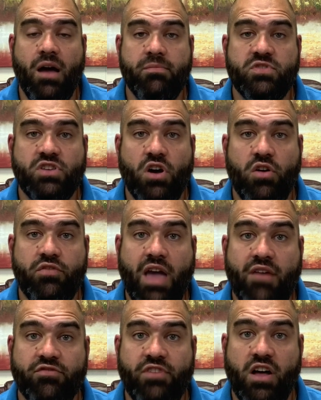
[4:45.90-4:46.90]
So if you
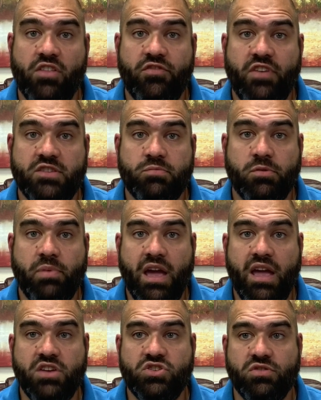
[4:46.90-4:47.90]
haven't followed the Facebook
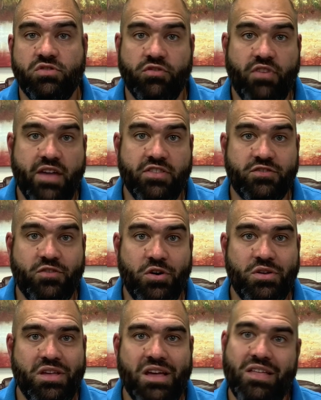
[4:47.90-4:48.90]
page, you'll find
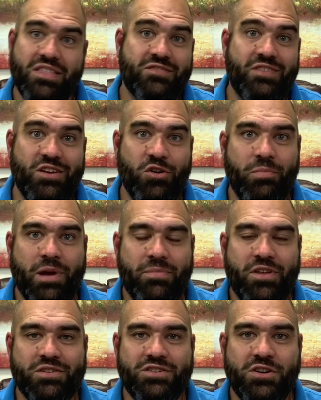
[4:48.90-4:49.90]
this video will be up
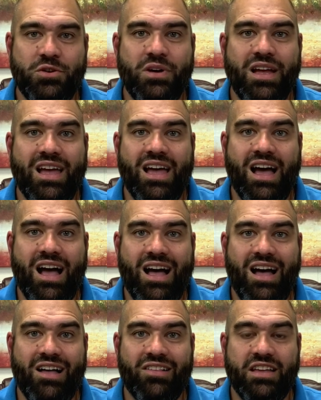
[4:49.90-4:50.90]
there too.
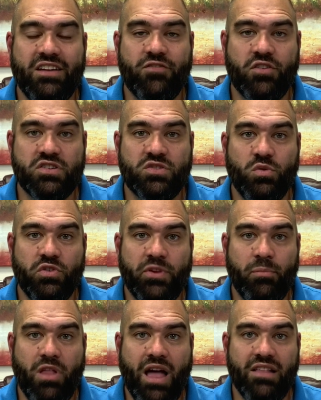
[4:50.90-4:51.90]
A link for a school
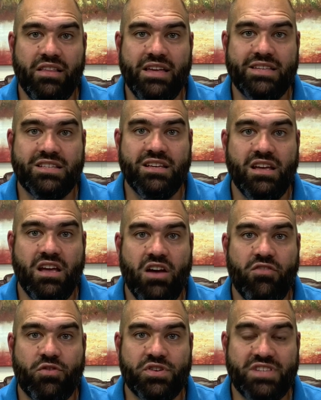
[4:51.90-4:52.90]
supply list
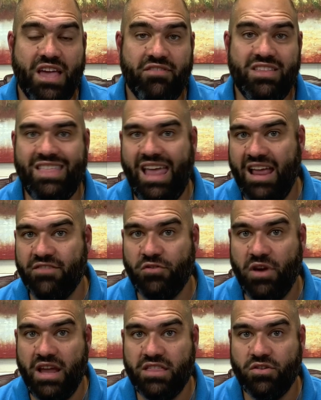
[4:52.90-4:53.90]
for 7th and for
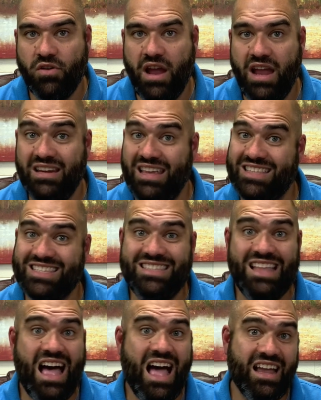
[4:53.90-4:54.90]
8th grade. It's
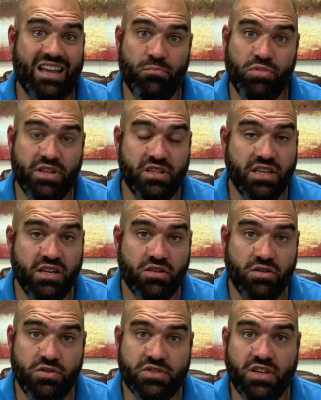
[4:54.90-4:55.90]
not completely
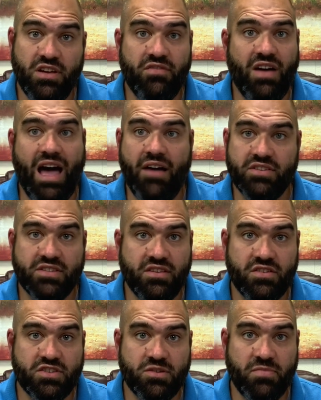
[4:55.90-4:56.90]
inclusive. Obviously,
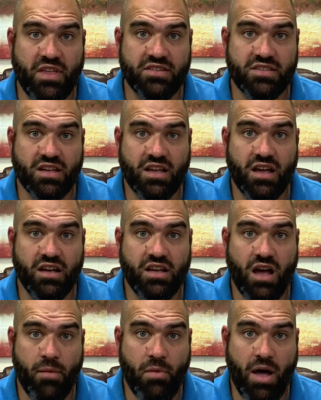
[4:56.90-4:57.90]
there's some things that could
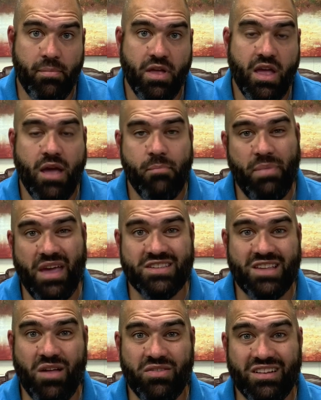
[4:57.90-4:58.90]
come up based
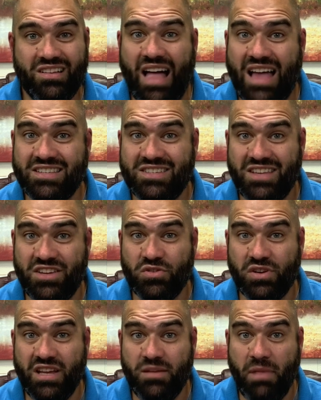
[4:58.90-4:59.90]
on classes that your
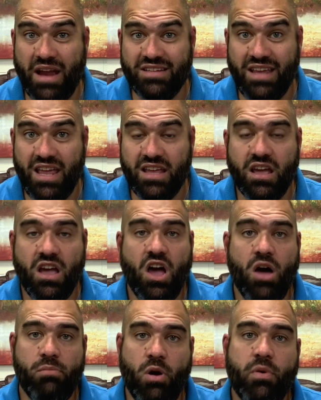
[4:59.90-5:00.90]
kid might take.
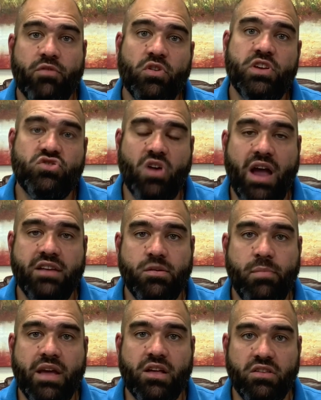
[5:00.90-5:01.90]
But we've really tried to
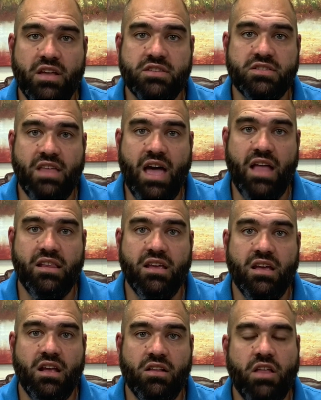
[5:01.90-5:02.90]
make a list that
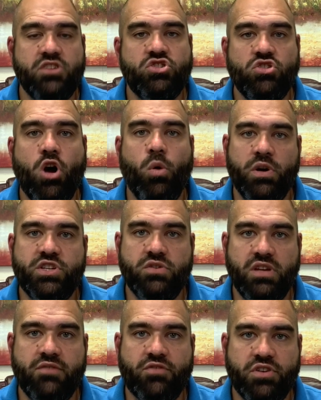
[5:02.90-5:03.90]
lets you know what you need for